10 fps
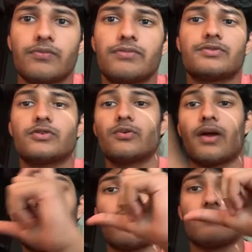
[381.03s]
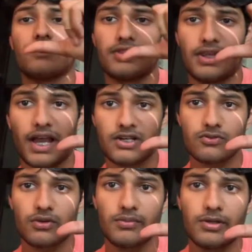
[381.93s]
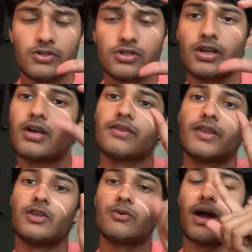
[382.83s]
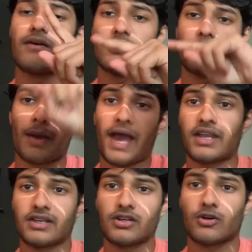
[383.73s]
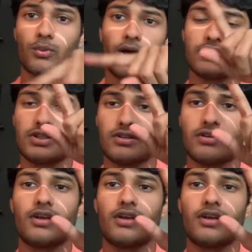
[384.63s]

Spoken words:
So you have the actual image, then you have the padding around it,